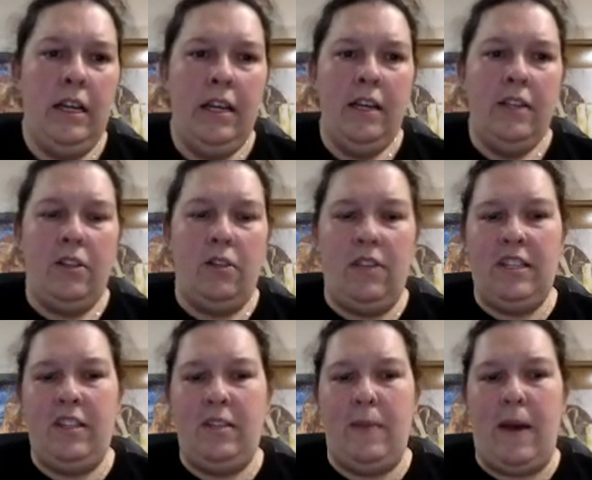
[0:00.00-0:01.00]
so this
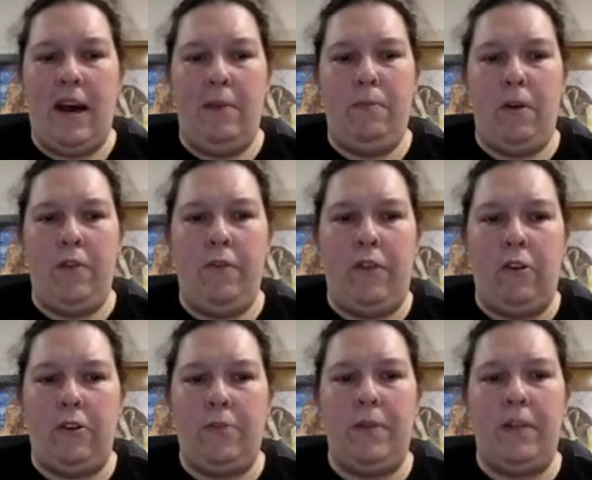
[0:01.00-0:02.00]
is my upload
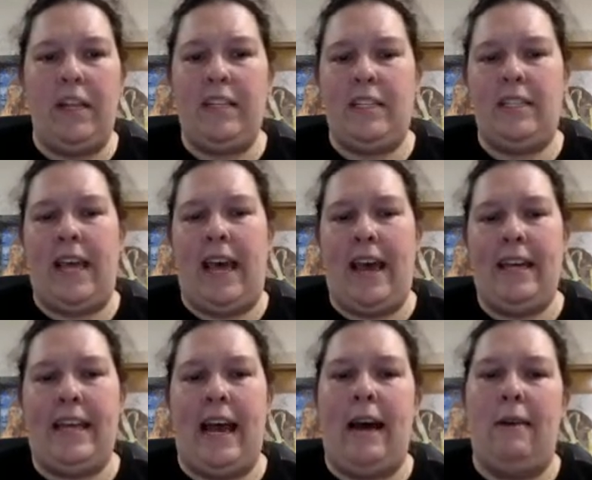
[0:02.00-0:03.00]
folder, but let's say
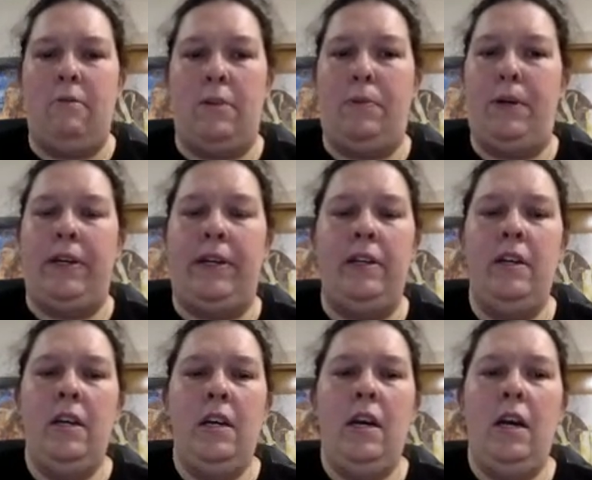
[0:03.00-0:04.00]
that I want to put
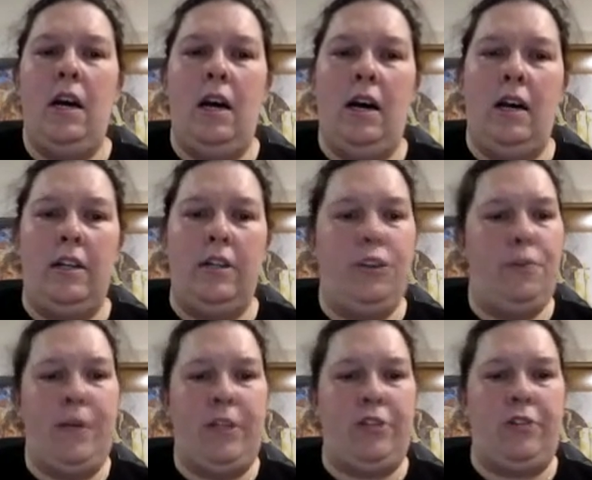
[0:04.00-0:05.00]
a new
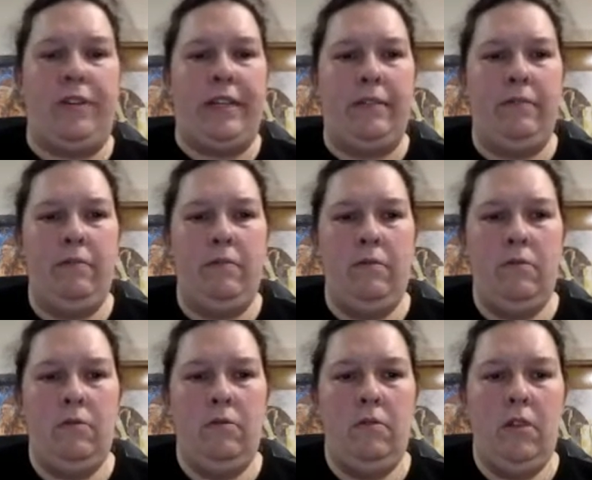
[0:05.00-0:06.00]
picture in
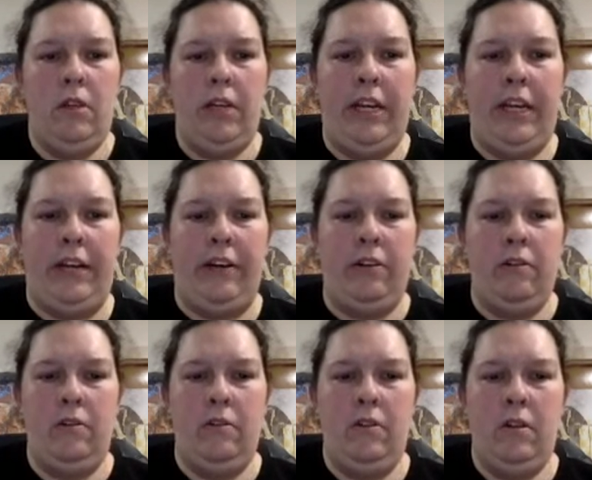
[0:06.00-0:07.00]
here.
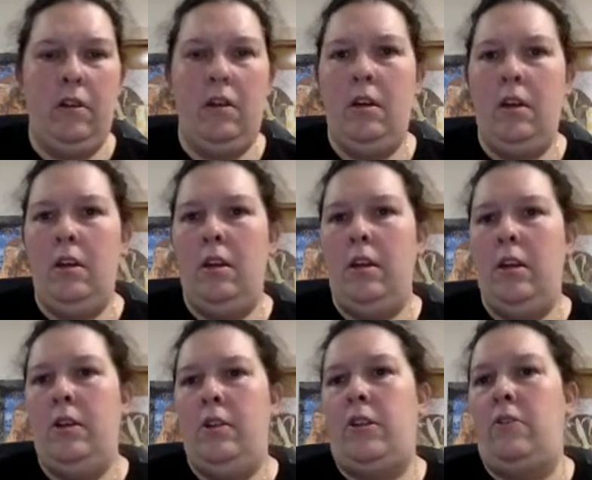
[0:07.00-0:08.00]

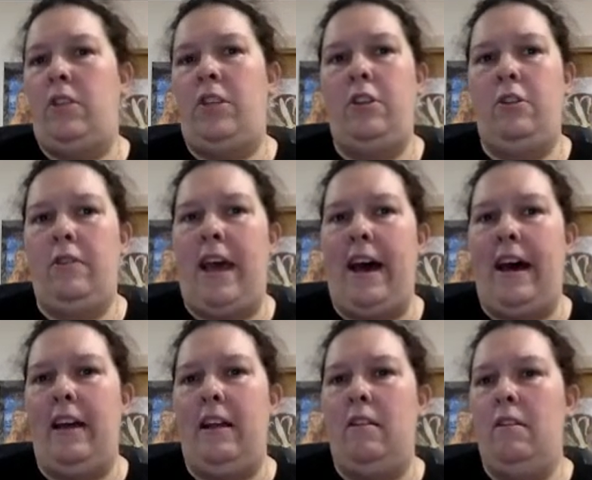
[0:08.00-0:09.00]
So to do
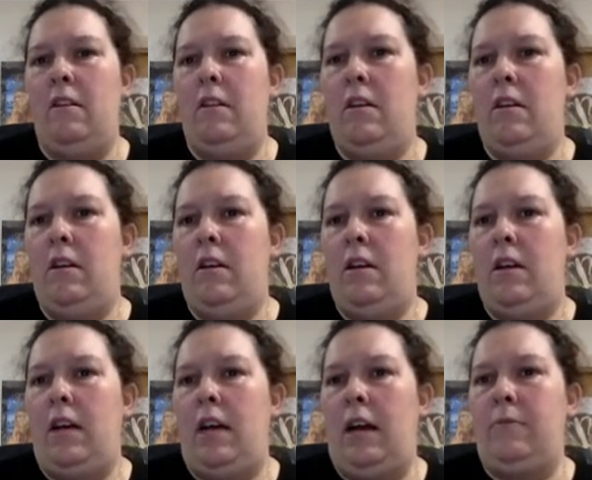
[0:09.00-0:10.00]
that,
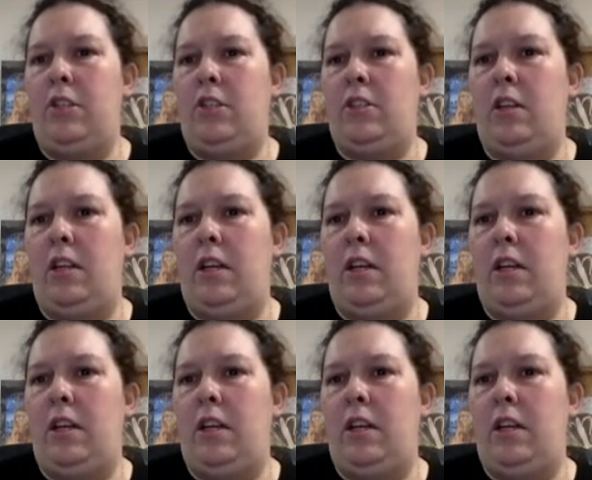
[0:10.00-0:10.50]
I'm just going to